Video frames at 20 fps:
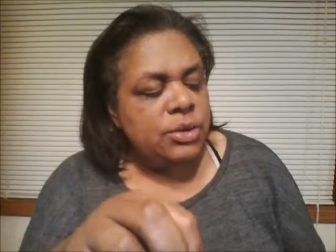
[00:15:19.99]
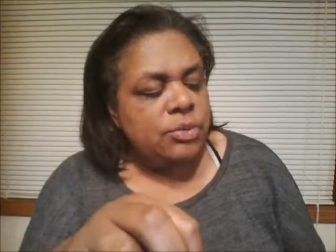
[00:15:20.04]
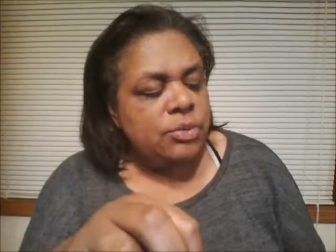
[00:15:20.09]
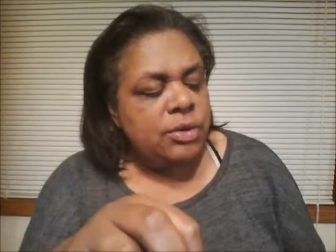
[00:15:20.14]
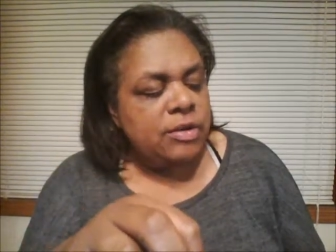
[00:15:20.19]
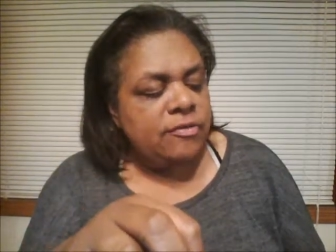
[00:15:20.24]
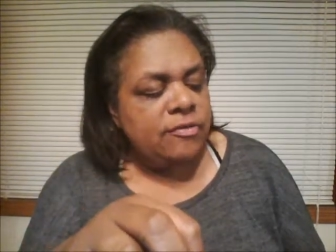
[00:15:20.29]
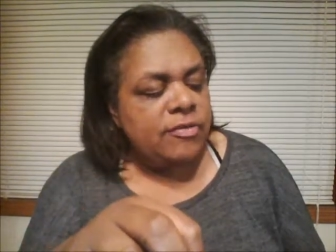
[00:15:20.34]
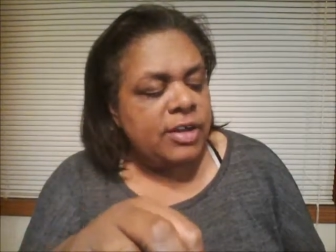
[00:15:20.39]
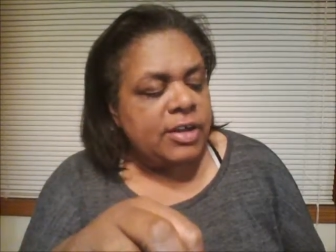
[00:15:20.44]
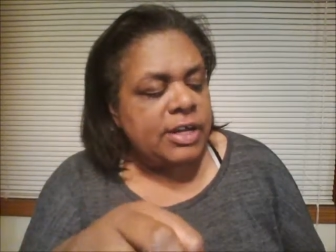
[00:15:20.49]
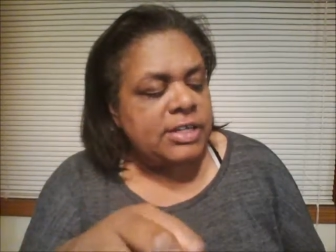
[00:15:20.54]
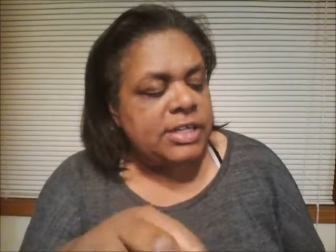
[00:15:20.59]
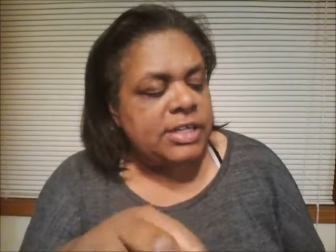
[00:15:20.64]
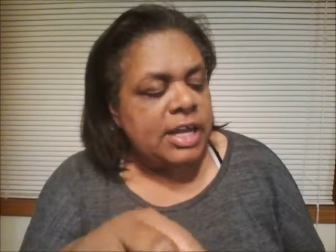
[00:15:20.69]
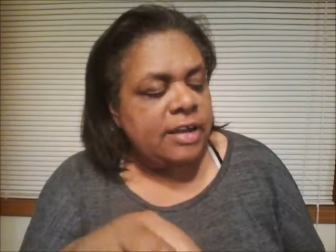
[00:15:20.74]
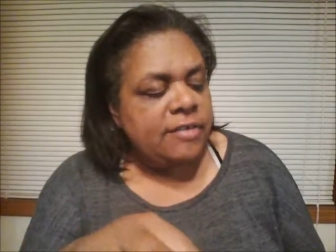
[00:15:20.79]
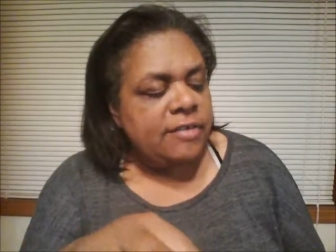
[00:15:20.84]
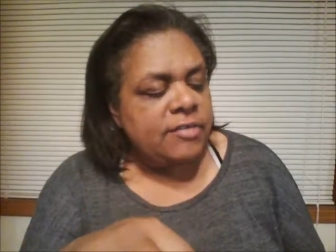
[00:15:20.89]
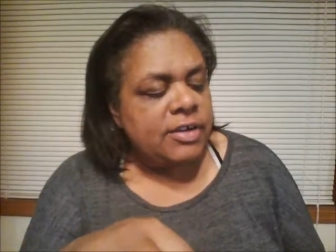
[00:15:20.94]
reflects
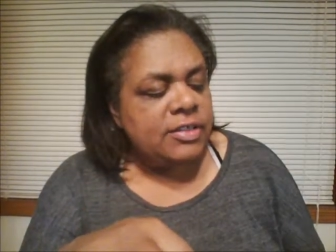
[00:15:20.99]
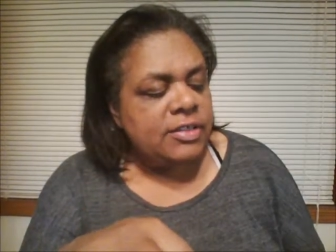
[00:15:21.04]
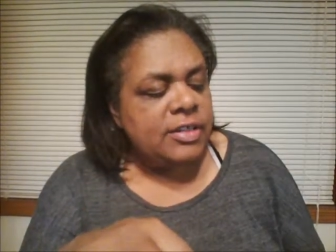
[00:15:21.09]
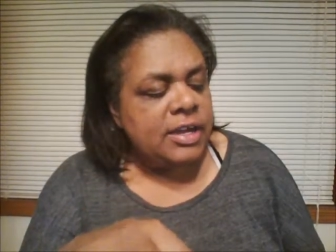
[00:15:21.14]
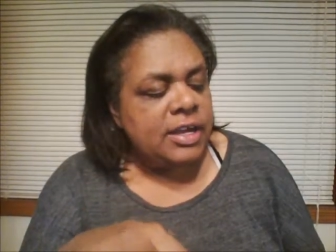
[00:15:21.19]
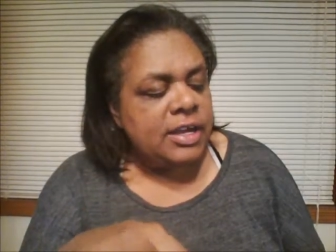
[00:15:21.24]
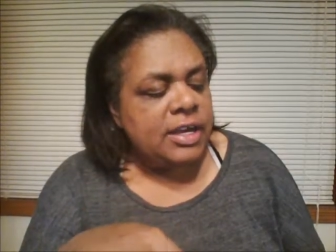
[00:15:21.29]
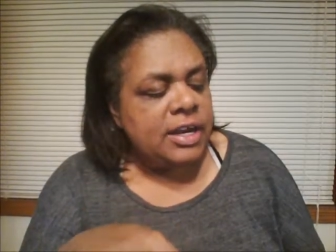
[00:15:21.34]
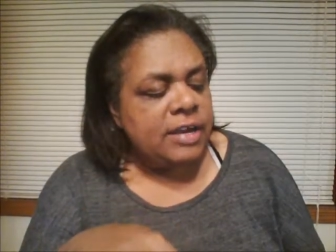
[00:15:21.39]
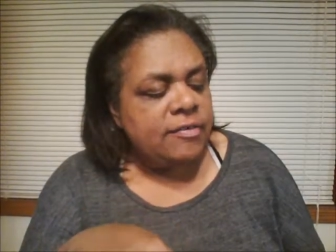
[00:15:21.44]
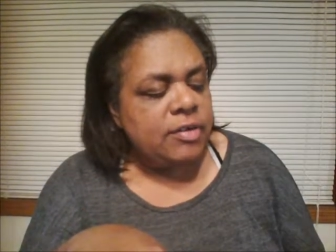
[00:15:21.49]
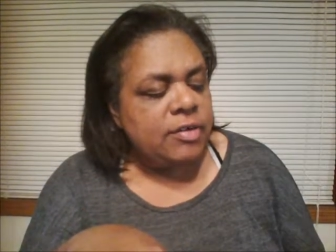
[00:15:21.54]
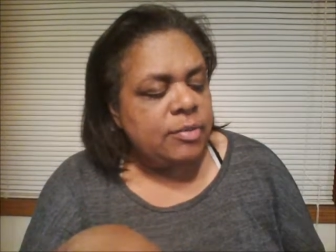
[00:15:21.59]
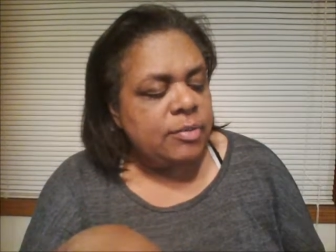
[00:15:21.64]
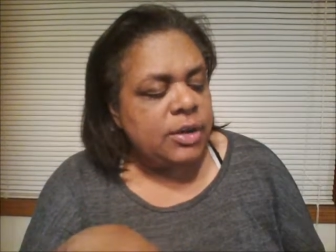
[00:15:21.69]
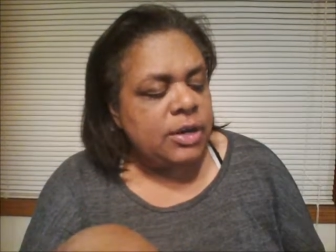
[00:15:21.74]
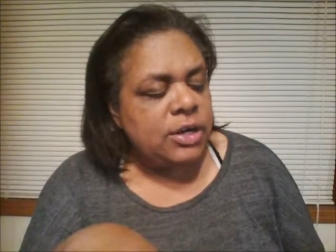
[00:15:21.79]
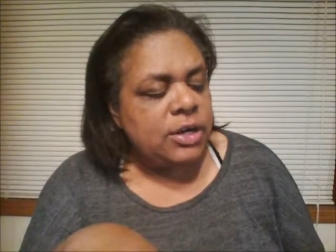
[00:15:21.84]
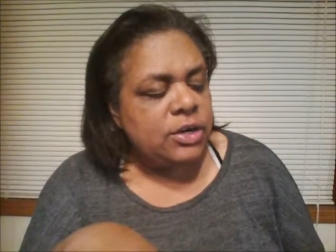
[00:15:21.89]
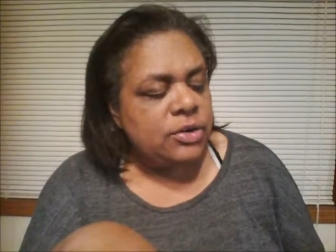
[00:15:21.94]
everything and
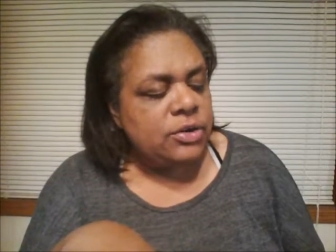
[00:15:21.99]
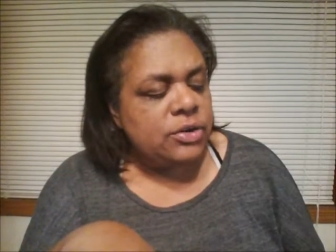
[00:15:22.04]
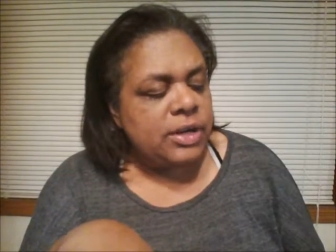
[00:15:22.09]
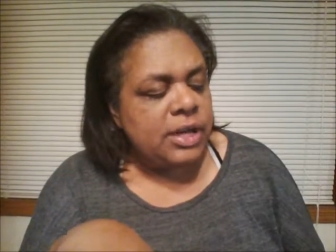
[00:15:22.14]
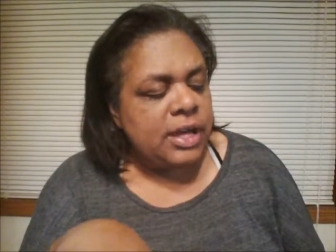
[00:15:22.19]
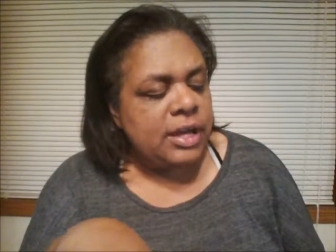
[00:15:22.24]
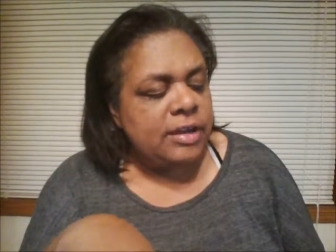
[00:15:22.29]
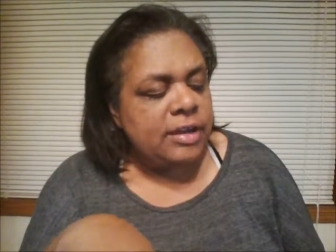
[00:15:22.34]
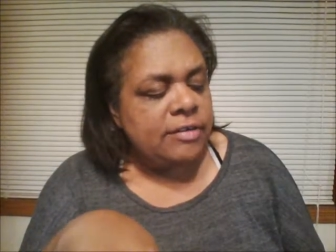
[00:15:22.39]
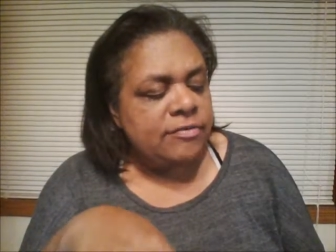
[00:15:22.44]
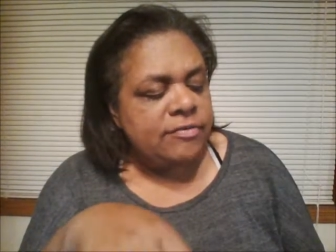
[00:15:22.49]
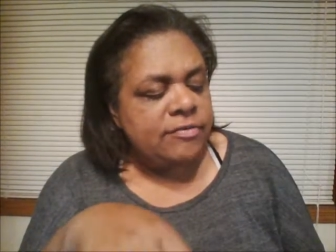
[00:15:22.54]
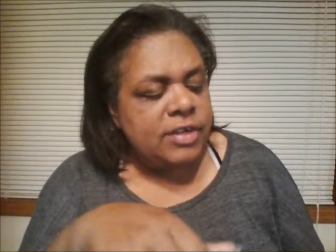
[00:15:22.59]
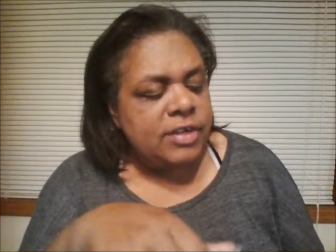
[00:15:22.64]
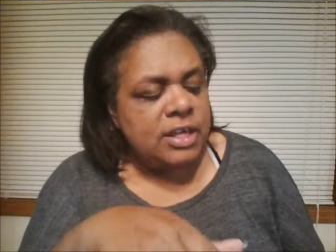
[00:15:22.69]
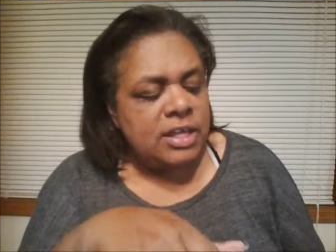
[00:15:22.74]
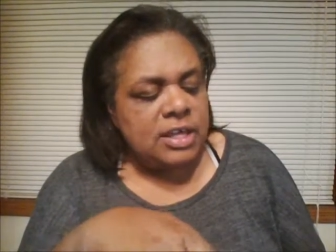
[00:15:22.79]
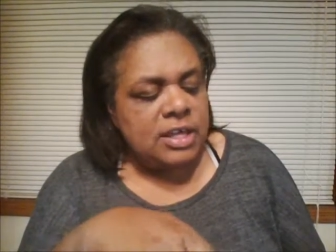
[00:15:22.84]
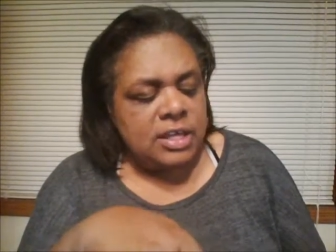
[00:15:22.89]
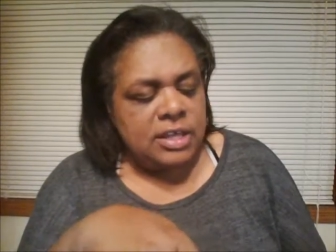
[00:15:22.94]
everyone in your life.
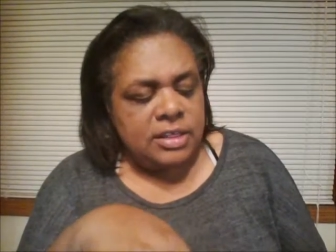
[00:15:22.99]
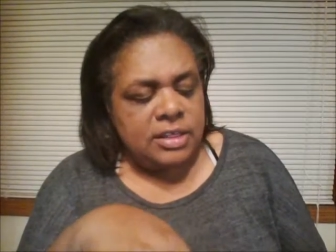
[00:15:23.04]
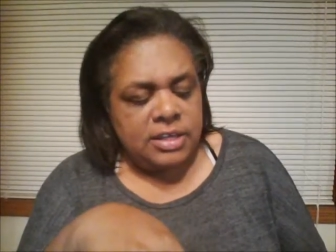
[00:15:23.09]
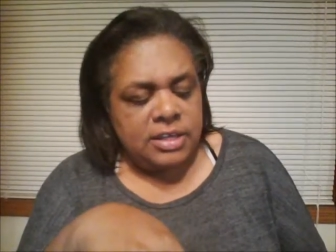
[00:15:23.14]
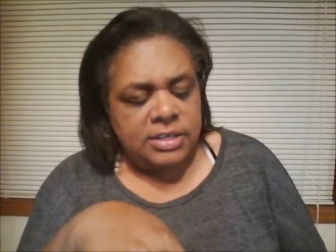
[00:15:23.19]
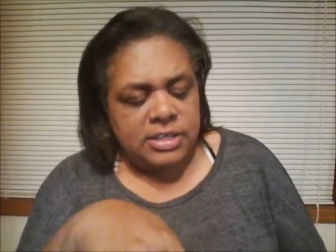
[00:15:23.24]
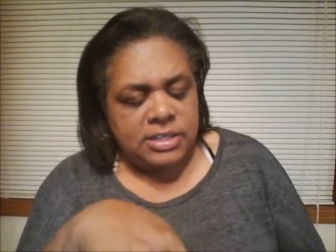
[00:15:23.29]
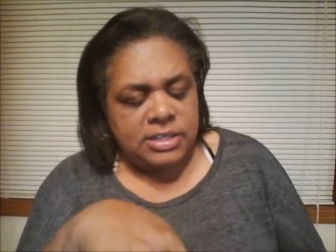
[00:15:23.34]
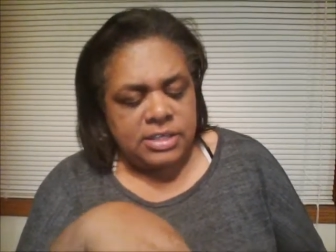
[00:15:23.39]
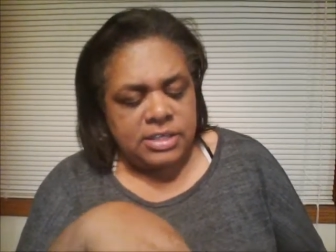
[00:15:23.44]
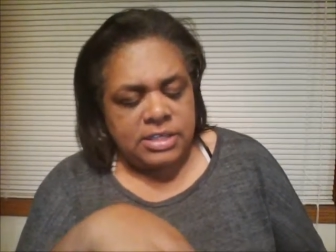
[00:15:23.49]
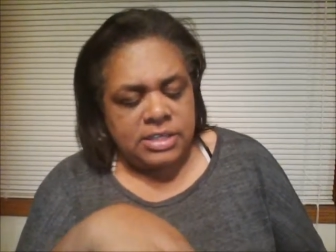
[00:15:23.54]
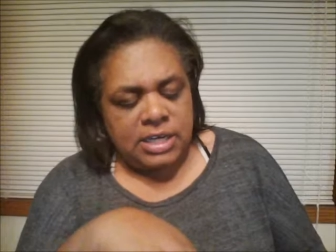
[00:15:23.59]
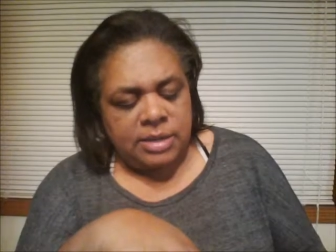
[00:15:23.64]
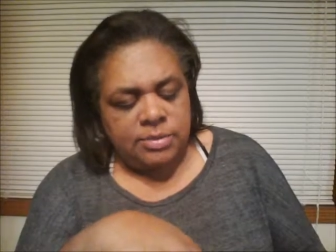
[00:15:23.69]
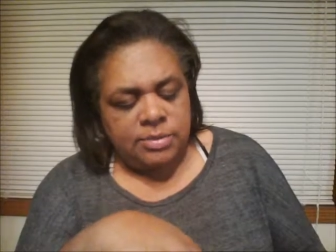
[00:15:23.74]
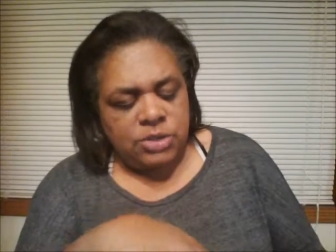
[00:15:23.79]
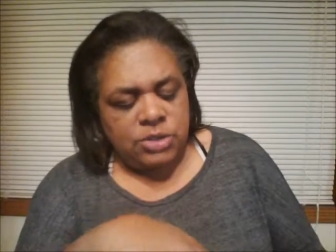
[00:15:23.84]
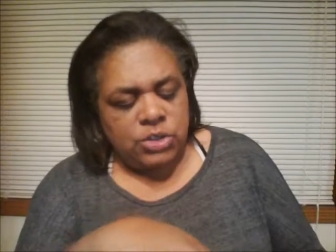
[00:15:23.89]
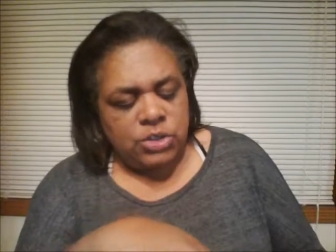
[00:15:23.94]
This is the
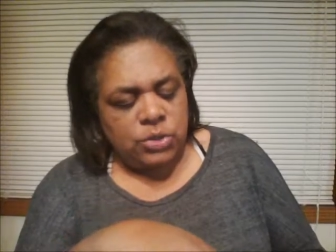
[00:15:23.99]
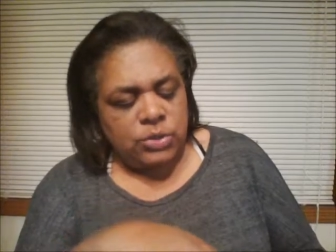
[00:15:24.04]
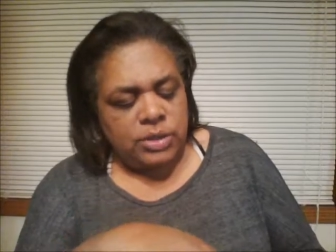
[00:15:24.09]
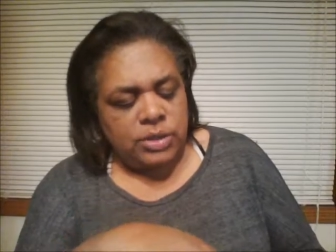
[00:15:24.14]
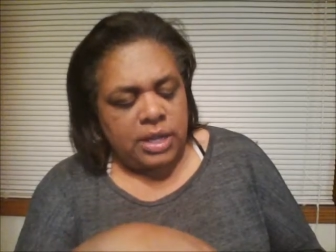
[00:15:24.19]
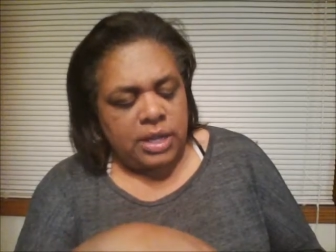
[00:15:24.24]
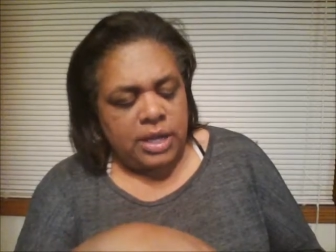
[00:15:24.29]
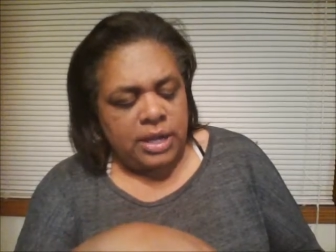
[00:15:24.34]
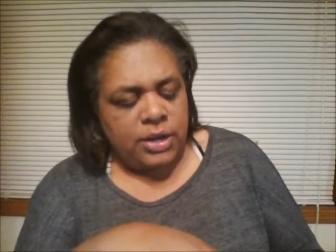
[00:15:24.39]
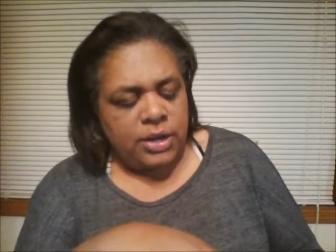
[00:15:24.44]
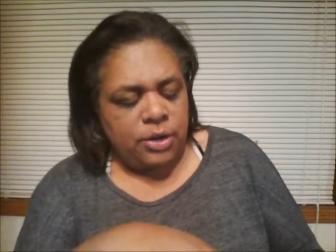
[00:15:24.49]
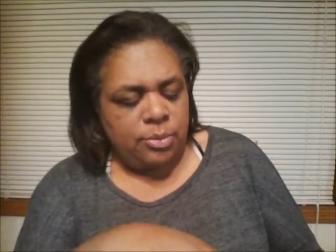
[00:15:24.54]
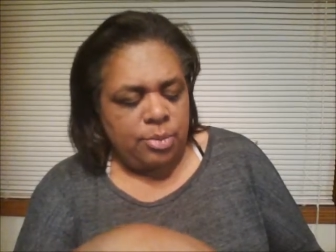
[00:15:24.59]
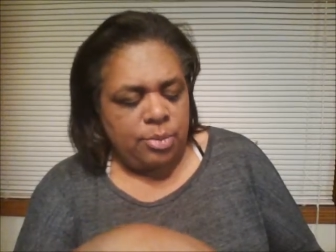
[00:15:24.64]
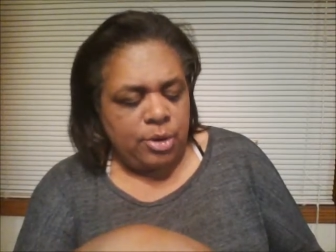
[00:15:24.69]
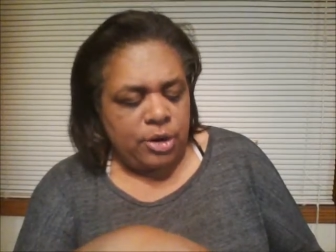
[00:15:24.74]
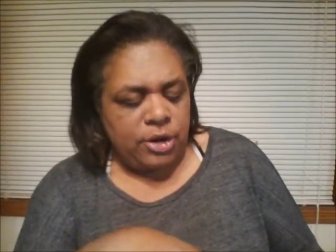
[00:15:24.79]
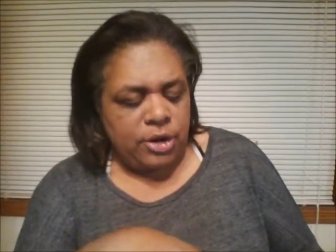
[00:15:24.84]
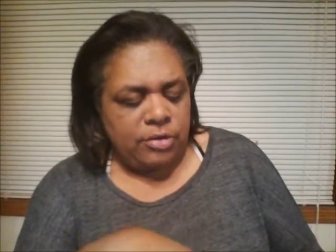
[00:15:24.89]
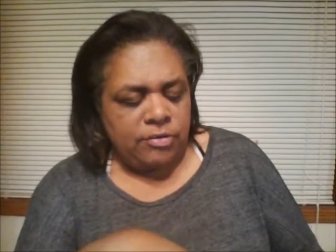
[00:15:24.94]
time to show the higher
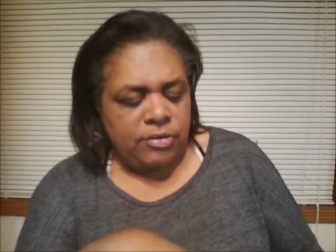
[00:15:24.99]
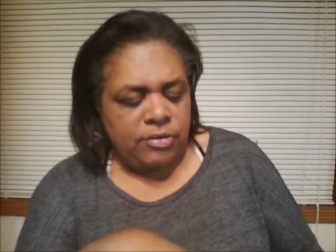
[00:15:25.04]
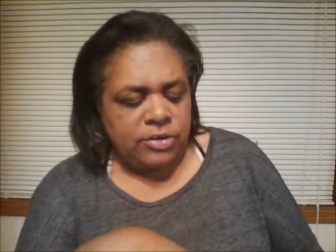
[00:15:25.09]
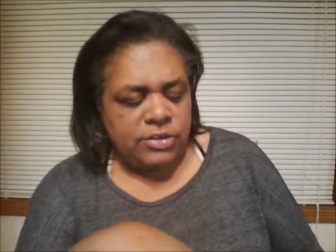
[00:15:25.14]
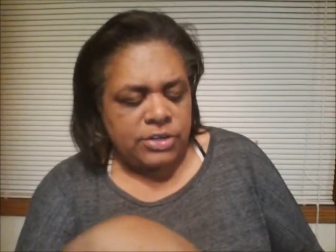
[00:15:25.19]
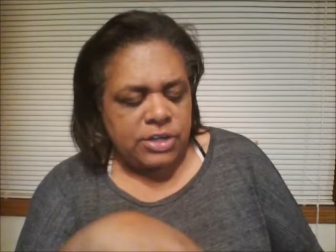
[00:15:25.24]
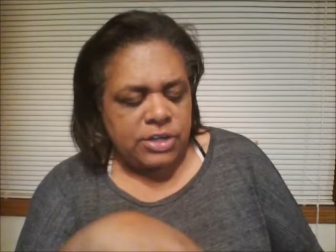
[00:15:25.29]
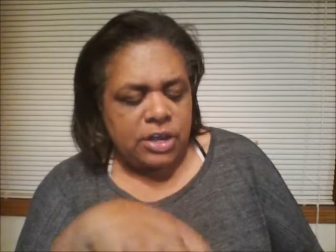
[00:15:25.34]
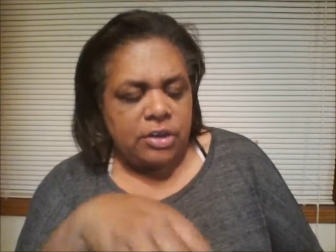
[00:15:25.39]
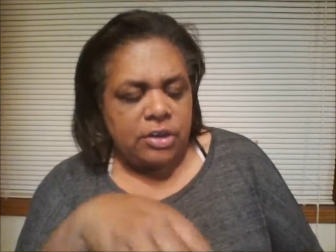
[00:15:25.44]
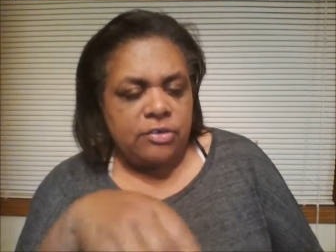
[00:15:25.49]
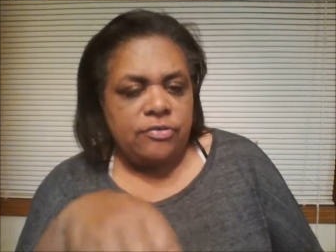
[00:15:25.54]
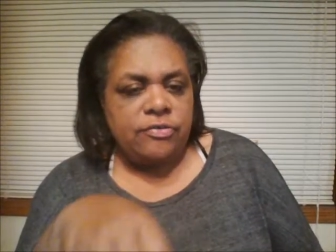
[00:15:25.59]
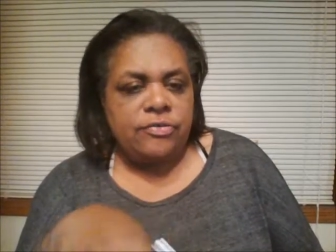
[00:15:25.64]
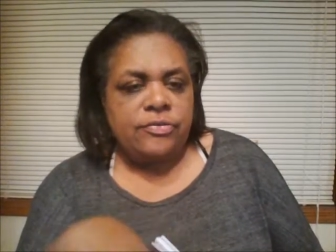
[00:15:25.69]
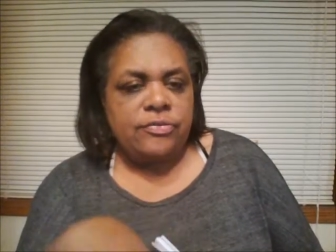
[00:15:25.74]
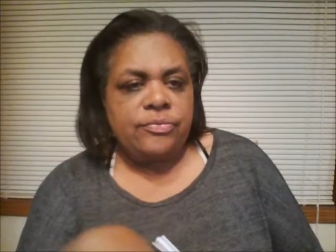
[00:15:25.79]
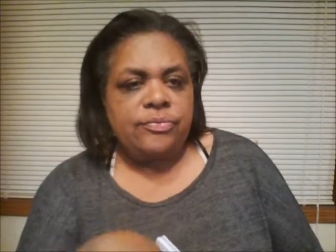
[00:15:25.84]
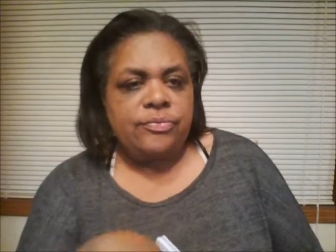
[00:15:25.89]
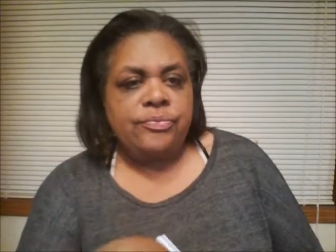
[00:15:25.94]
part of yourself.